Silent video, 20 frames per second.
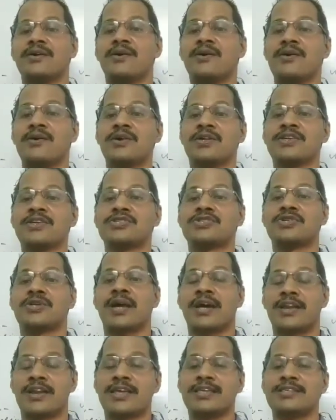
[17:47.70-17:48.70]
all his
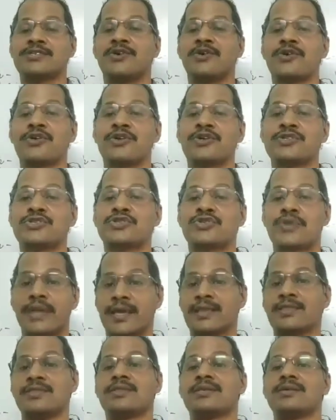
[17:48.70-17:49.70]
courage, all his
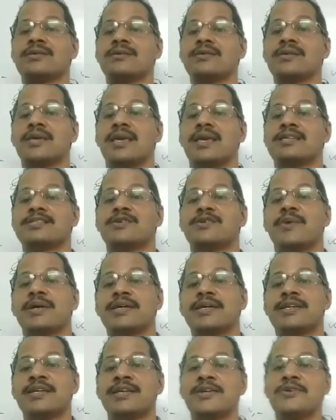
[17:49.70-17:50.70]
strength. Okay, so what
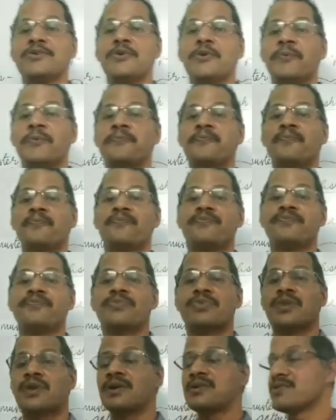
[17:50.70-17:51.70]
did he do?
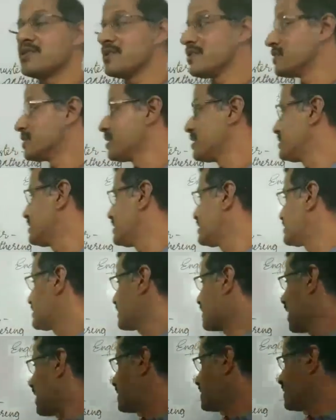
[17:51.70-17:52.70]
So he
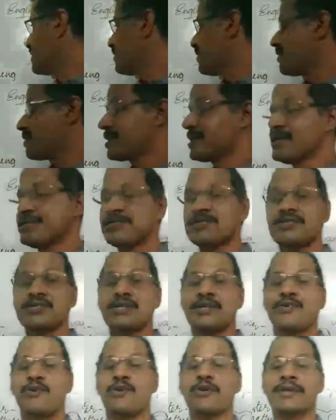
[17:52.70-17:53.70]
just gathered all
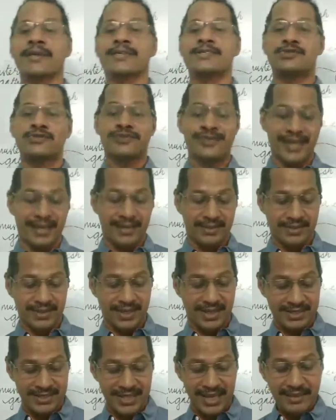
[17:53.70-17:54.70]
his strength,
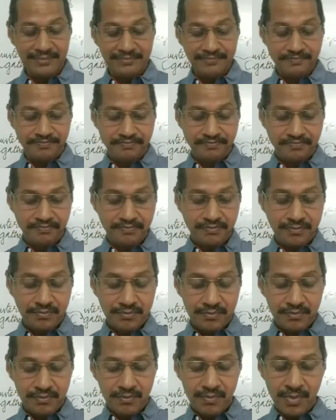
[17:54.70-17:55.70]
and then
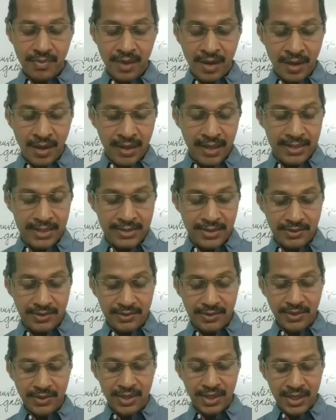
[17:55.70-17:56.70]

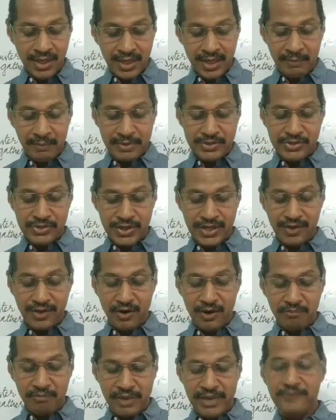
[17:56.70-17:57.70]
so mustering
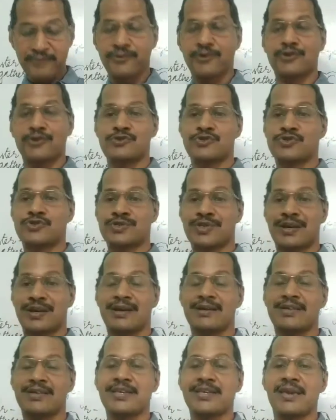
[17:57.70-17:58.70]
all my force,
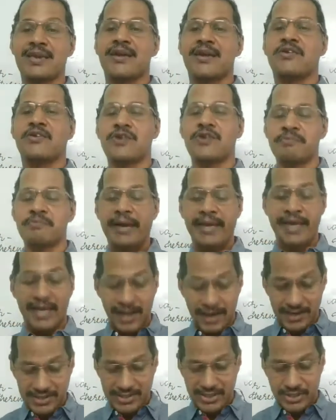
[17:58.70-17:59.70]
taking all my
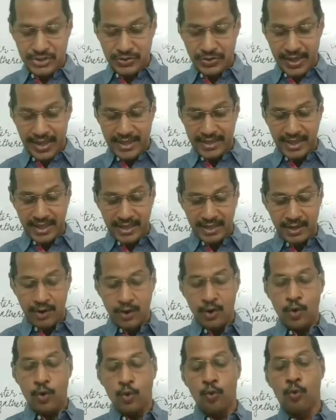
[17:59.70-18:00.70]
energy together,
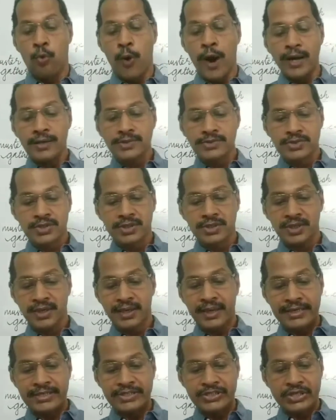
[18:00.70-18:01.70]
walked
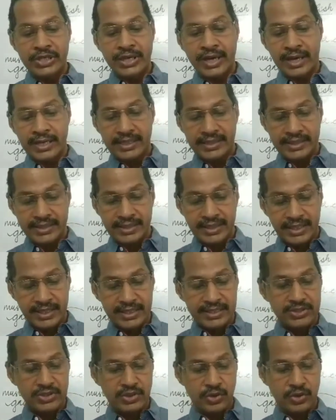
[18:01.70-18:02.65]
its third